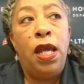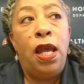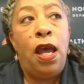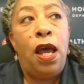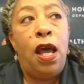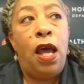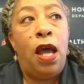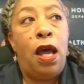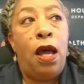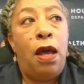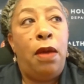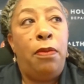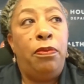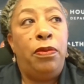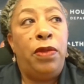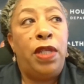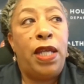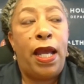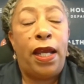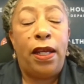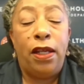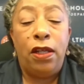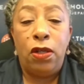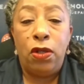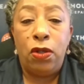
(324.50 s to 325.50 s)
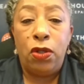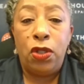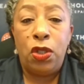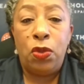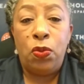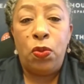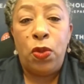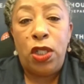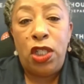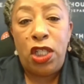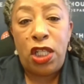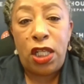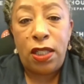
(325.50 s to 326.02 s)
diagnosed
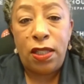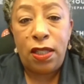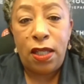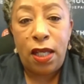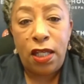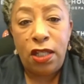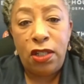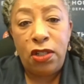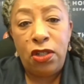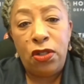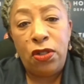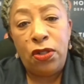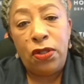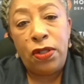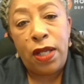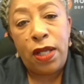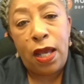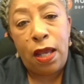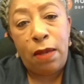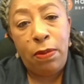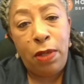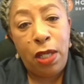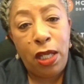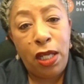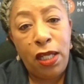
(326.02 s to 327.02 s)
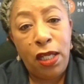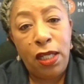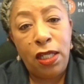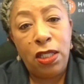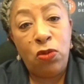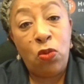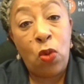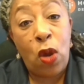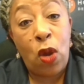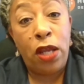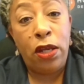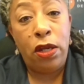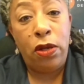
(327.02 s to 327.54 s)
with gestational diabetes
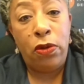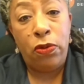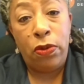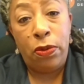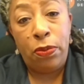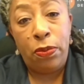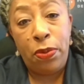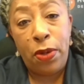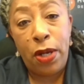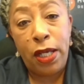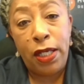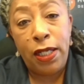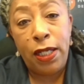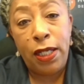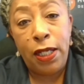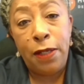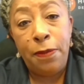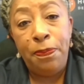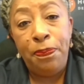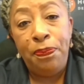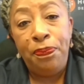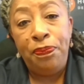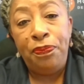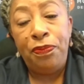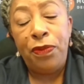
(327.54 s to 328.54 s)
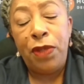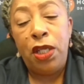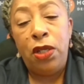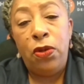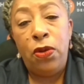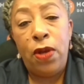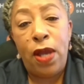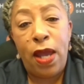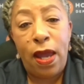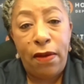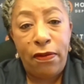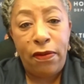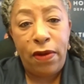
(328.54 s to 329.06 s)
while you were pregnant, you
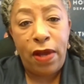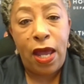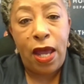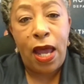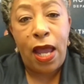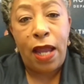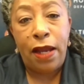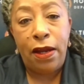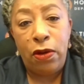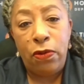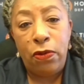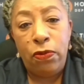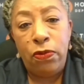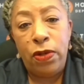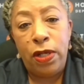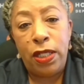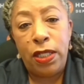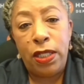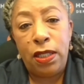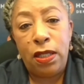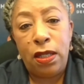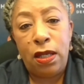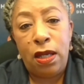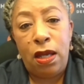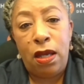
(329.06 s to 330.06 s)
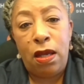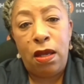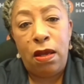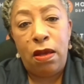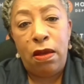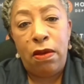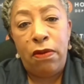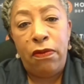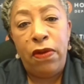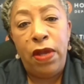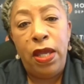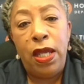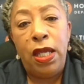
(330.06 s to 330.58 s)
have a higher risk
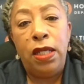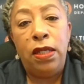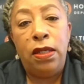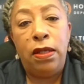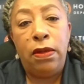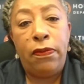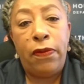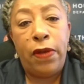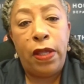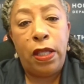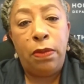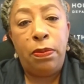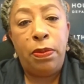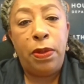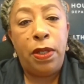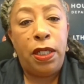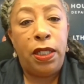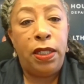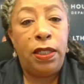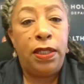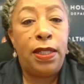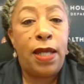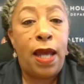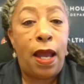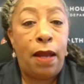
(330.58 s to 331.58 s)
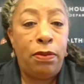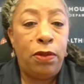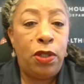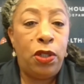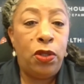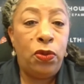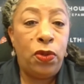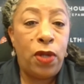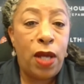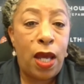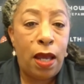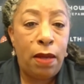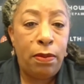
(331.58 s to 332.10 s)
of developing type 2
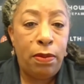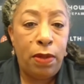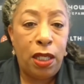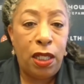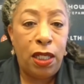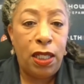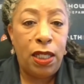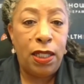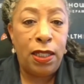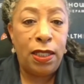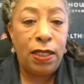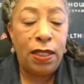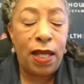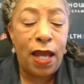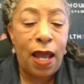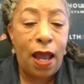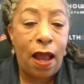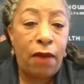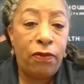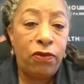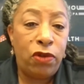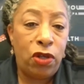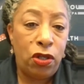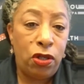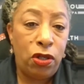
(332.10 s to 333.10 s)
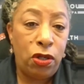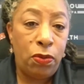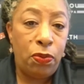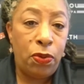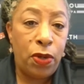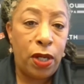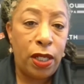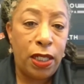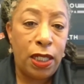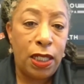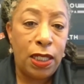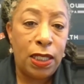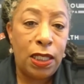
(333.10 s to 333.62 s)
diabetes after your
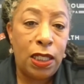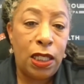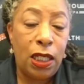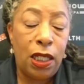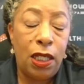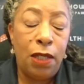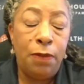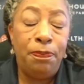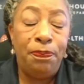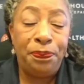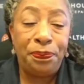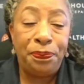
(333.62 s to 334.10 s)
pregnancy,